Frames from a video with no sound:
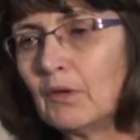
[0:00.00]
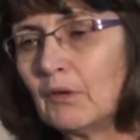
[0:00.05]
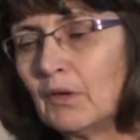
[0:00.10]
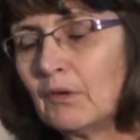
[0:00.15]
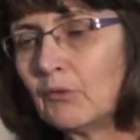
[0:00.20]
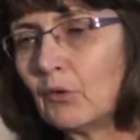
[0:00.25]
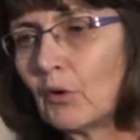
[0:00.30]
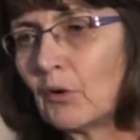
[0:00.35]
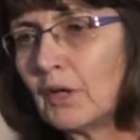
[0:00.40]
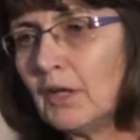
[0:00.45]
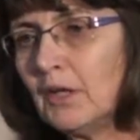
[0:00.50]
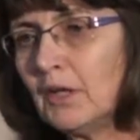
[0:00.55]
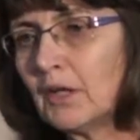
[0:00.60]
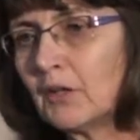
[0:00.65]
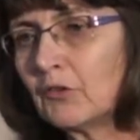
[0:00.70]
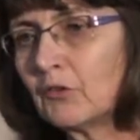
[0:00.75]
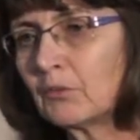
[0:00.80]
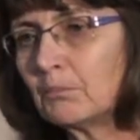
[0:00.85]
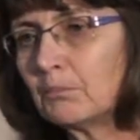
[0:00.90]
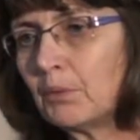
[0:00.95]
if you're E
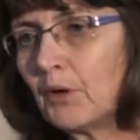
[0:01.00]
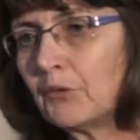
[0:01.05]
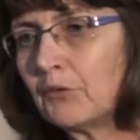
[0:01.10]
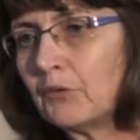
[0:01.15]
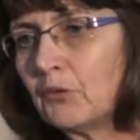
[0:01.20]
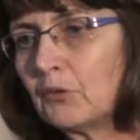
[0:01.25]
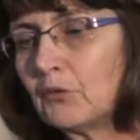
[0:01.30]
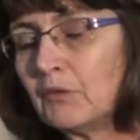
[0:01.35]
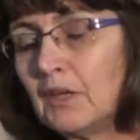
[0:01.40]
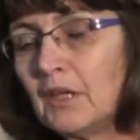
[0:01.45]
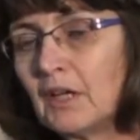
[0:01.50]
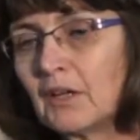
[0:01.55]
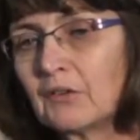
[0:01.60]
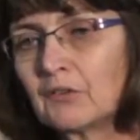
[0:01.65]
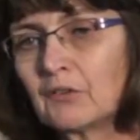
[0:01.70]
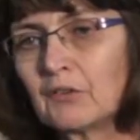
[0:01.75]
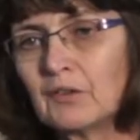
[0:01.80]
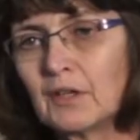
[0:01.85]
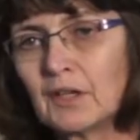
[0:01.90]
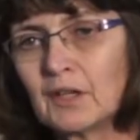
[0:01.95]
antigen positive, E
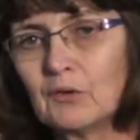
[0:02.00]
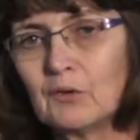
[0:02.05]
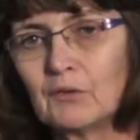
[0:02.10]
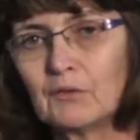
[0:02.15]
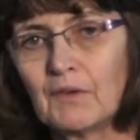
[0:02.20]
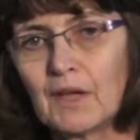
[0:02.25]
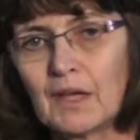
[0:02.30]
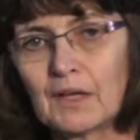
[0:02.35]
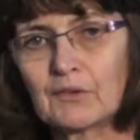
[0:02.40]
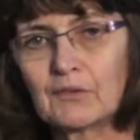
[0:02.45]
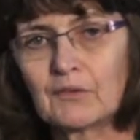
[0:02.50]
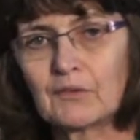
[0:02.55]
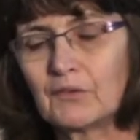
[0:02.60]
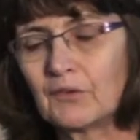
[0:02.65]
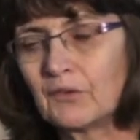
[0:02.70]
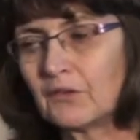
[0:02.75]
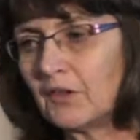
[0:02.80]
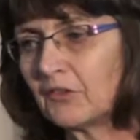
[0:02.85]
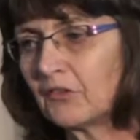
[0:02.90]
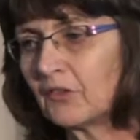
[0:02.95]
antigen negative, active
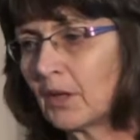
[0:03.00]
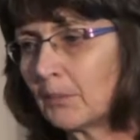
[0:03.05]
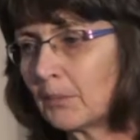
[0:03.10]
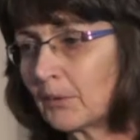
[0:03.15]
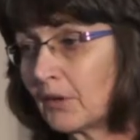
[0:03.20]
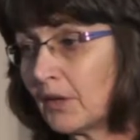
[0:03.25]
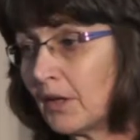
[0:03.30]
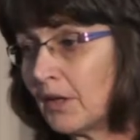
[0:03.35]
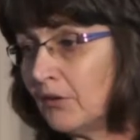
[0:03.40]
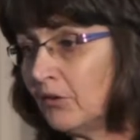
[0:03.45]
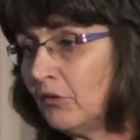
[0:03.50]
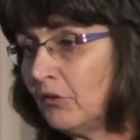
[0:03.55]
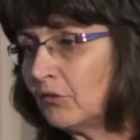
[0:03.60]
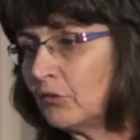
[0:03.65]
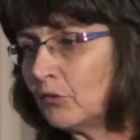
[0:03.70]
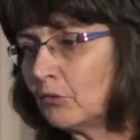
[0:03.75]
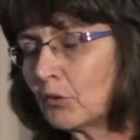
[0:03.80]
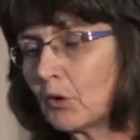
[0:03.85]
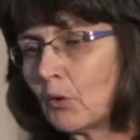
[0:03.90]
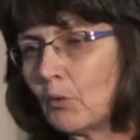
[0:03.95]
disease, and hepatitis,
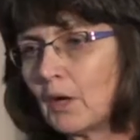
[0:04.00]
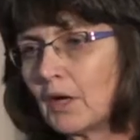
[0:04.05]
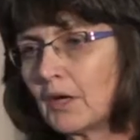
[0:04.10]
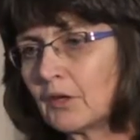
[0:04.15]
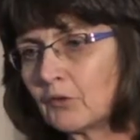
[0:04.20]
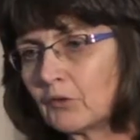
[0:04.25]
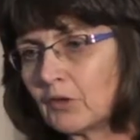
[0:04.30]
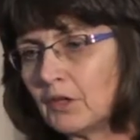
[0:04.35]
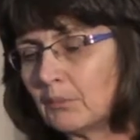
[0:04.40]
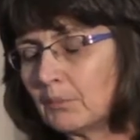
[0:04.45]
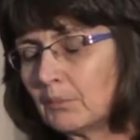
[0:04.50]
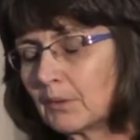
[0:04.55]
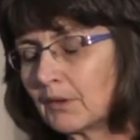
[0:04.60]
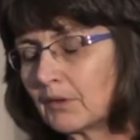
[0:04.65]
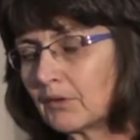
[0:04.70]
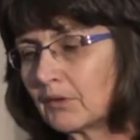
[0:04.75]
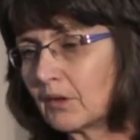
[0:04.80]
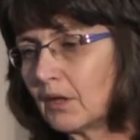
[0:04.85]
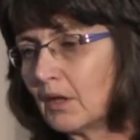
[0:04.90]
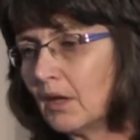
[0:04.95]
you require
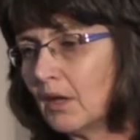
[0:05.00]
treatment.